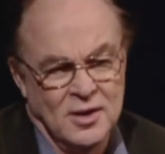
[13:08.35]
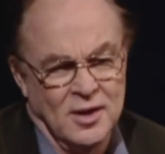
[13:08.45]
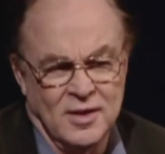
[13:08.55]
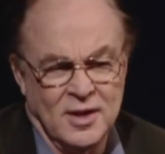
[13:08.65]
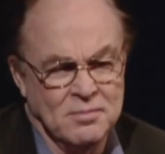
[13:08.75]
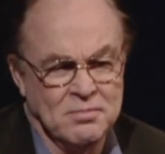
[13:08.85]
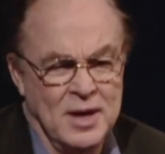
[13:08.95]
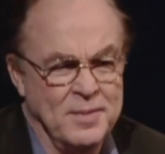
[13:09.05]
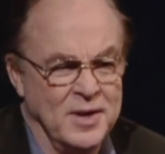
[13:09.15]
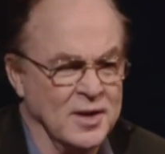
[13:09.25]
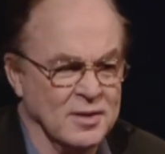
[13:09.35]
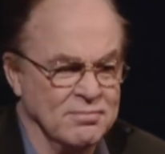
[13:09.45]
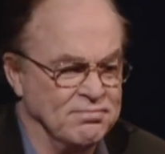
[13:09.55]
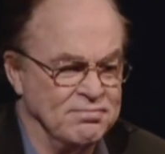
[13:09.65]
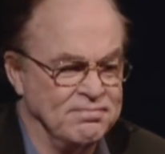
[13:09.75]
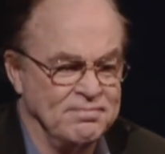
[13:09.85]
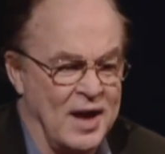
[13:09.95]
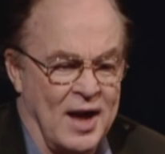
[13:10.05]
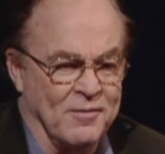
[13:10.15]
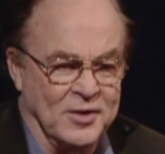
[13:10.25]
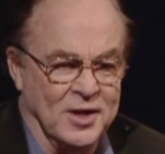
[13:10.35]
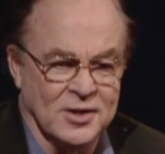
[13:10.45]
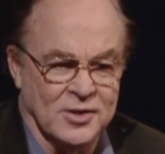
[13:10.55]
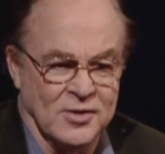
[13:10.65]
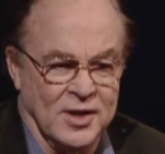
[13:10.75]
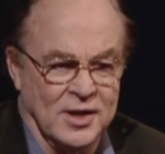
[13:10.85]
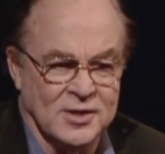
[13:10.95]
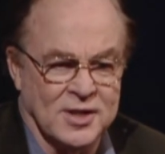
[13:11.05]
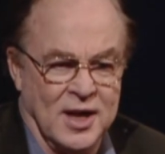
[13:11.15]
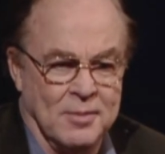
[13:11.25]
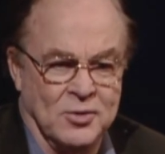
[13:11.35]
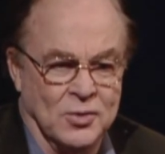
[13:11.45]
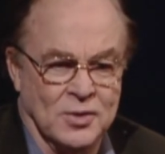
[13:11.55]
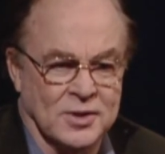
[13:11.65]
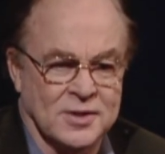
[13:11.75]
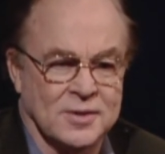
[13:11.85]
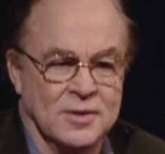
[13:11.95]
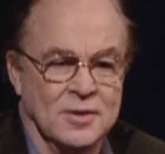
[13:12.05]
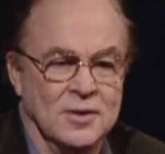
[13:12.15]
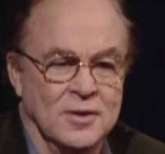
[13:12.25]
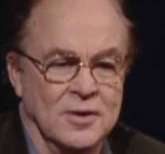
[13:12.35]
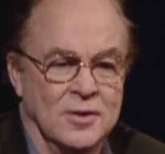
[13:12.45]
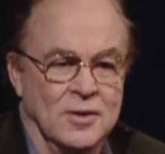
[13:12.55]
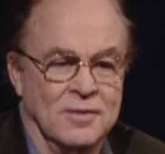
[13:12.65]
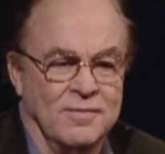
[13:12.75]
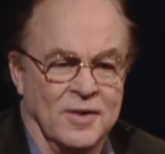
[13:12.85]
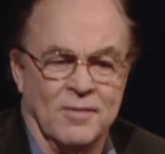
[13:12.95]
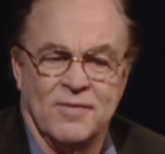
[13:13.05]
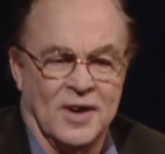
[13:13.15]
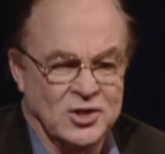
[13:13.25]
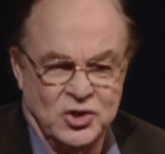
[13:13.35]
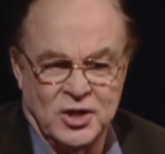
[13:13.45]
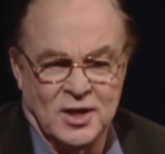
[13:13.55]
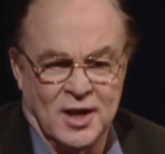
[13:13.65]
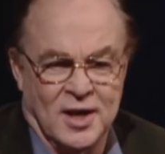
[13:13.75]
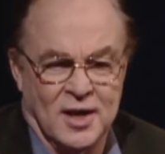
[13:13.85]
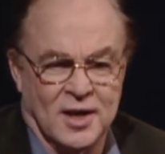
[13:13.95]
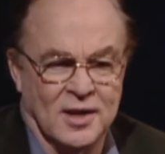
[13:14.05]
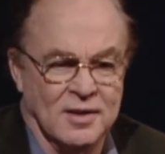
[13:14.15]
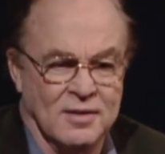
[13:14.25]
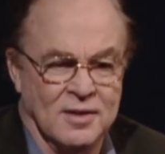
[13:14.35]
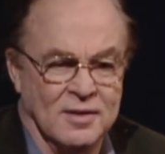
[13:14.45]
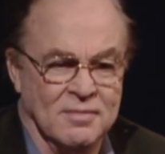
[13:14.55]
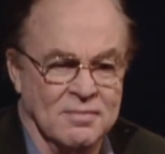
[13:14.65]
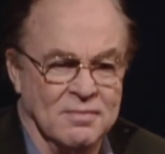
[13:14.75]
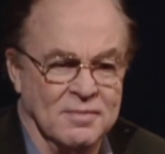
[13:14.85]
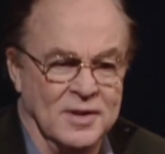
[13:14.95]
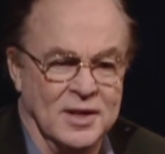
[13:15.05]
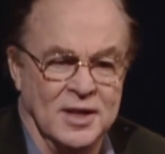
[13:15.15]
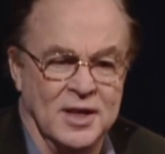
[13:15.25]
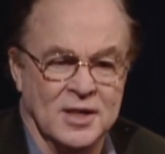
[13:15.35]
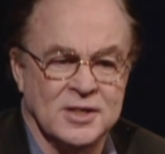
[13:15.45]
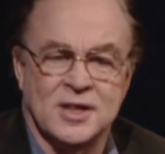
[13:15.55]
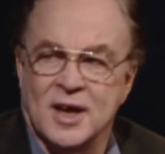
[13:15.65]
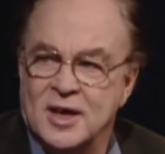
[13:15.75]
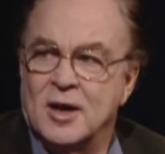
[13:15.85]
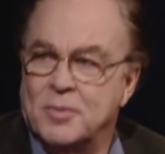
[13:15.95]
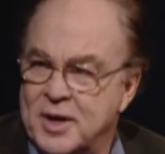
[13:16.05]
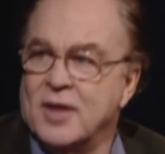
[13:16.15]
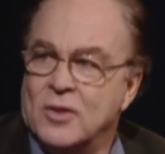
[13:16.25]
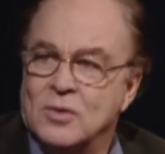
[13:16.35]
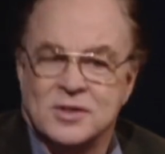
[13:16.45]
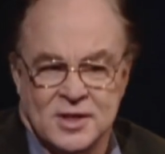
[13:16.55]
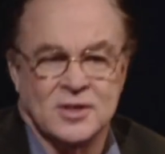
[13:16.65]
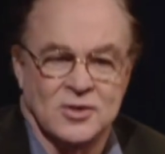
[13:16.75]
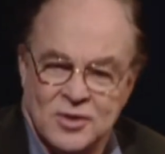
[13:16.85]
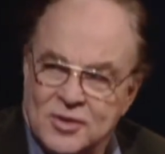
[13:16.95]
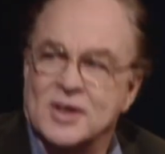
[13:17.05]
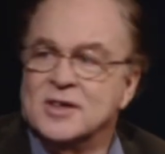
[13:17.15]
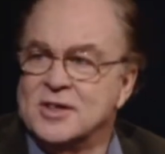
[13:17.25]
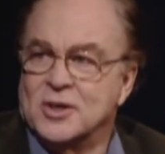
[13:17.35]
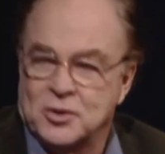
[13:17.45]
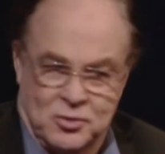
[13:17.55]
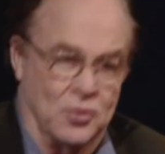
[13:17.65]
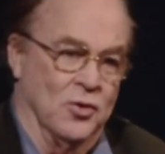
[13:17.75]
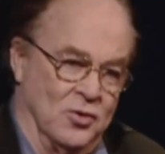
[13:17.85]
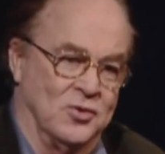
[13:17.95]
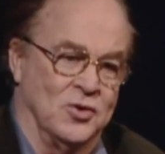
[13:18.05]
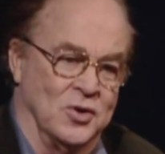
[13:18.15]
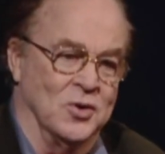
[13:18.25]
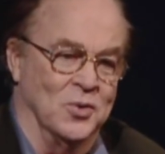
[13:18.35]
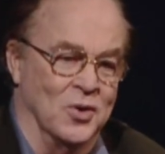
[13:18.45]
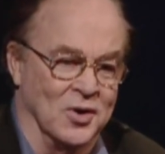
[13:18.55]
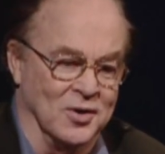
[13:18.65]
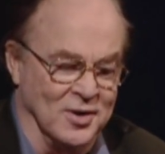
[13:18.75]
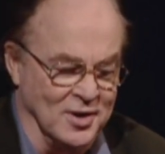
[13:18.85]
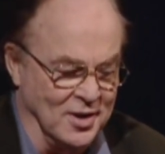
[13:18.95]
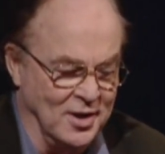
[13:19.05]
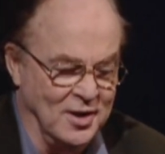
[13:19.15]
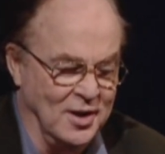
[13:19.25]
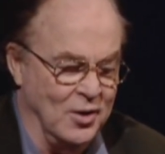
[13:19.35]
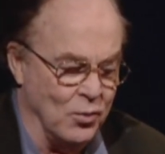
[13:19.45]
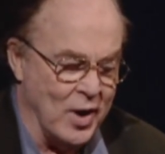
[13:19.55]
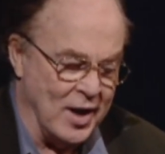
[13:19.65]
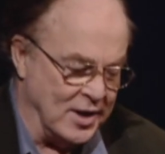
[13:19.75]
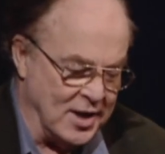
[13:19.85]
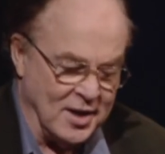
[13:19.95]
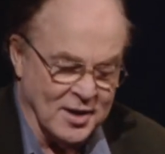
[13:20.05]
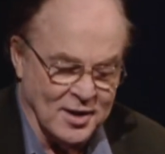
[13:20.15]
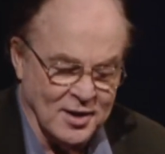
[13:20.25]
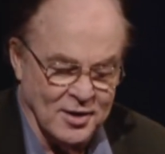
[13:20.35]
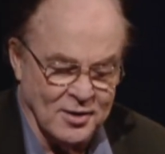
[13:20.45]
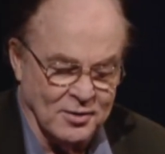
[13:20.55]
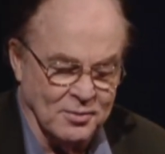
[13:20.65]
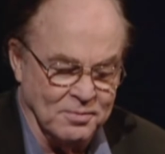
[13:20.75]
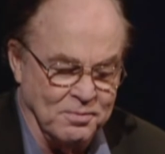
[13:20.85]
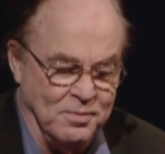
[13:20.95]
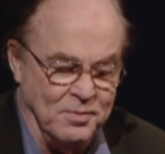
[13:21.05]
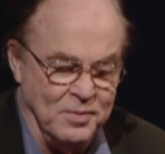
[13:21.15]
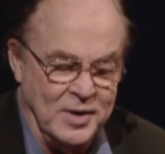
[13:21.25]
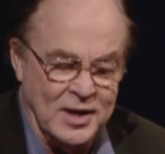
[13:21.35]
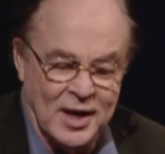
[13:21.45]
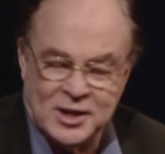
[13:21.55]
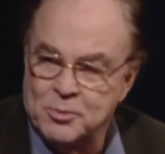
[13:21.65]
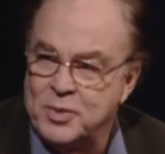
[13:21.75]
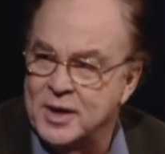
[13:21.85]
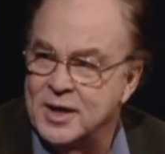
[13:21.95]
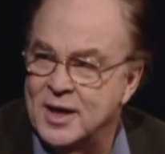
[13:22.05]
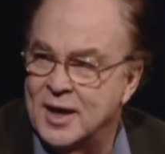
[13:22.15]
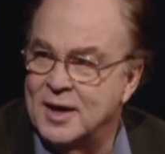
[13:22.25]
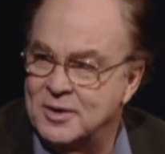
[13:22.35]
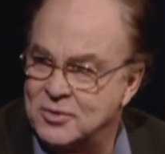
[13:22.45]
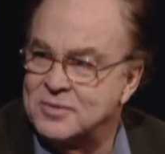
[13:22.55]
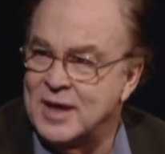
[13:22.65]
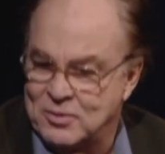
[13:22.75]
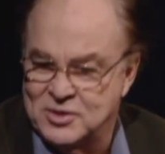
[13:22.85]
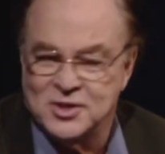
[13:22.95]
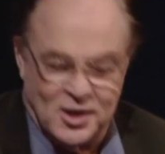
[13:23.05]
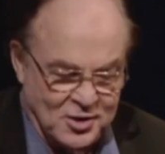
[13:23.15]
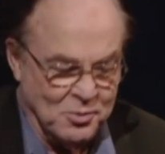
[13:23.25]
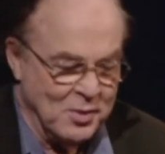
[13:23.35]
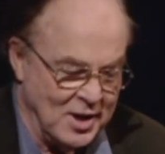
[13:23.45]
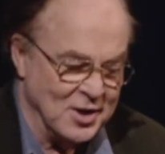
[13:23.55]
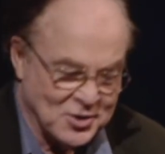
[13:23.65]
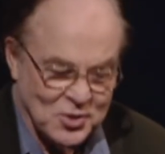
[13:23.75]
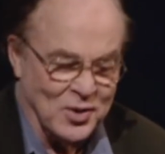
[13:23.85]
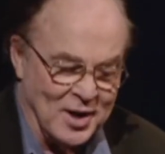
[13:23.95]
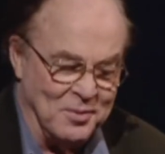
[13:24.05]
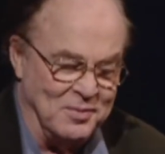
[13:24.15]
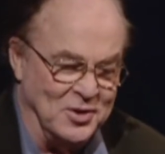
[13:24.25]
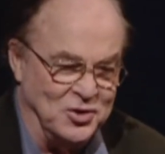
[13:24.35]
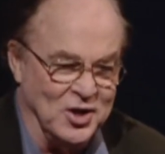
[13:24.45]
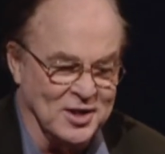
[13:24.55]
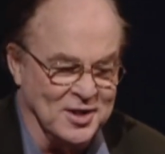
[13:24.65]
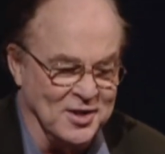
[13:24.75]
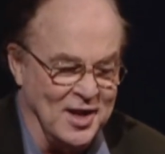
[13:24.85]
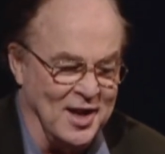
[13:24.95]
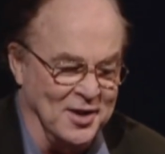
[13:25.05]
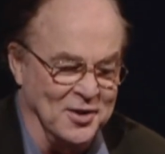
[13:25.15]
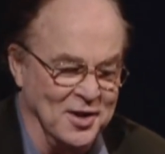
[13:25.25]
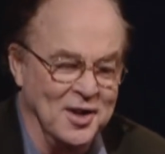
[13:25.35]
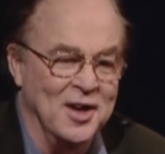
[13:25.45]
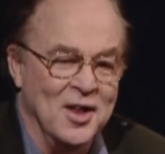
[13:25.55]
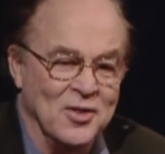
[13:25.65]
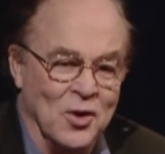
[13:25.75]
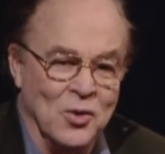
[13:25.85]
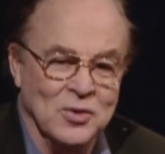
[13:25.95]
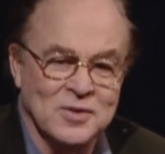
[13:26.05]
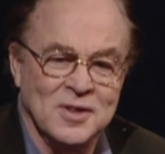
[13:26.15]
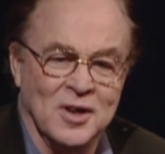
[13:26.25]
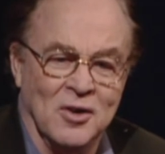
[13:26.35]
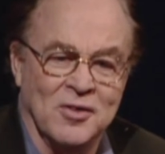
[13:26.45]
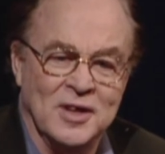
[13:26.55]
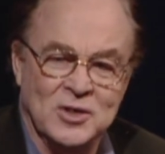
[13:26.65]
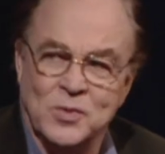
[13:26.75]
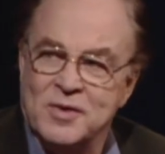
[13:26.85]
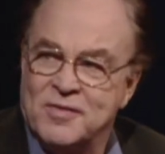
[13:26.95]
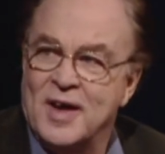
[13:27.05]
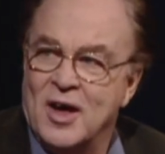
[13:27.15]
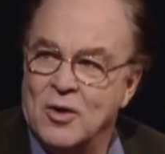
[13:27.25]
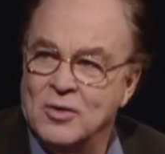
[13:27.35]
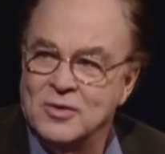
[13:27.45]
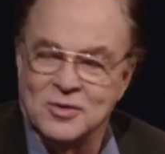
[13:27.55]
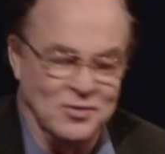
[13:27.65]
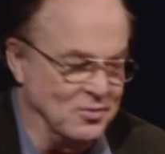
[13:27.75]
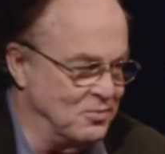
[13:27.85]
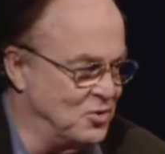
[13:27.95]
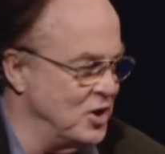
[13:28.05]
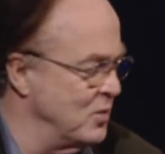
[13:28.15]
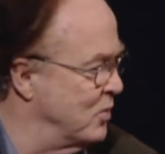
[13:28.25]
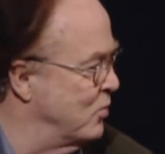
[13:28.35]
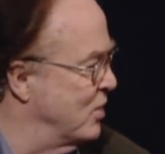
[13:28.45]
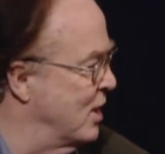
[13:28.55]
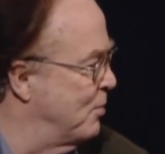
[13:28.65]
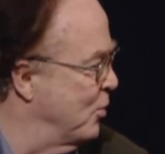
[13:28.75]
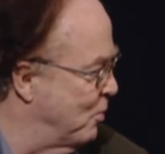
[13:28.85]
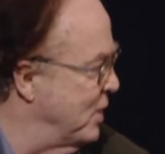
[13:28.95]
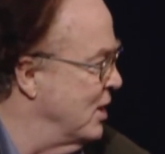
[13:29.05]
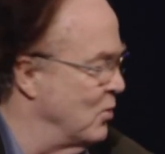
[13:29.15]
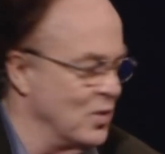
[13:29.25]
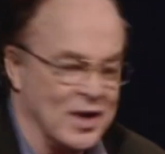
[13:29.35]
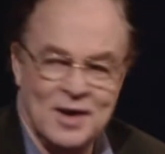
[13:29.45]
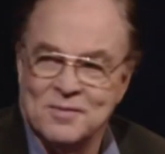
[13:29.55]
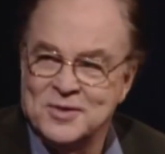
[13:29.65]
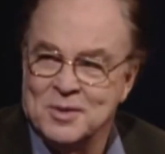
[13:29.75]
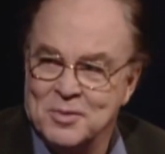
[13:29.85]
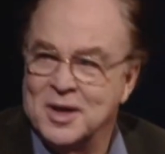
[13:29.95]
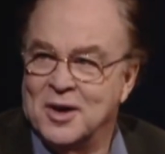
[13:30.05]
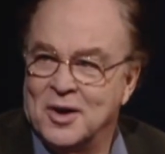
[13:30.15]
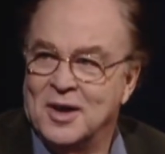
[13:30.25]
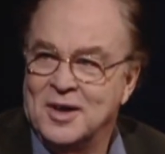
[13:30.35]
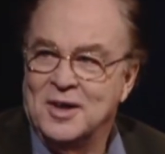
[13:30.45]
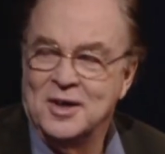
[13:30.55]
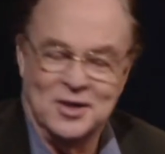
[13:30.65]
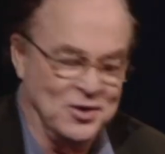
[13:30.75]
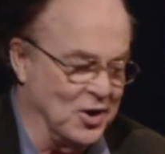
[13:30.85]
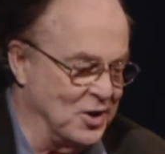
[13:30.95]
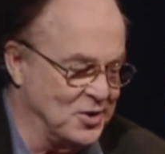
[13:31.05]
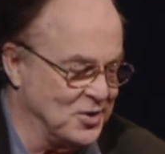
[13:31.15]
Then maybe a half a dozen things came to us, Phil Fragile and, and that was your his idea. side up. Yeah, those yeah. things are the things that occurred to you, or uh, Randy, uh, he liked the piggy. I used, that was done to me, so I injected that. And, those little things we found, or Gene would run up, or Peter mm-hmm. would have some little yeah. touch.